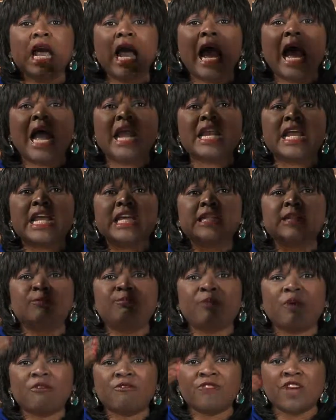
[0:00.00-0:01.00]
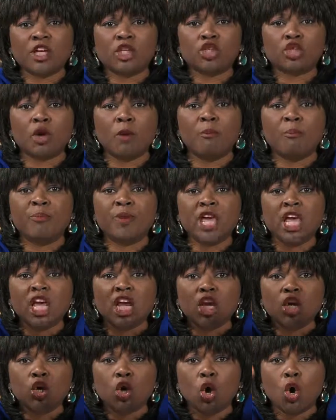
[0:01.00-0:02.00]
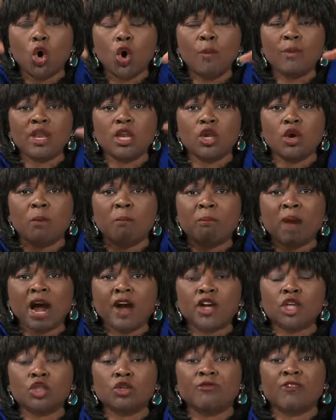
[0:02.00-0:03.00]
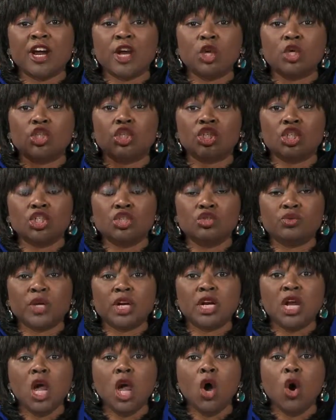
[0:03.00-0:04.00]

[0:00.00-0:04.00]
and its perfection be in your home, in your marriage, over your children,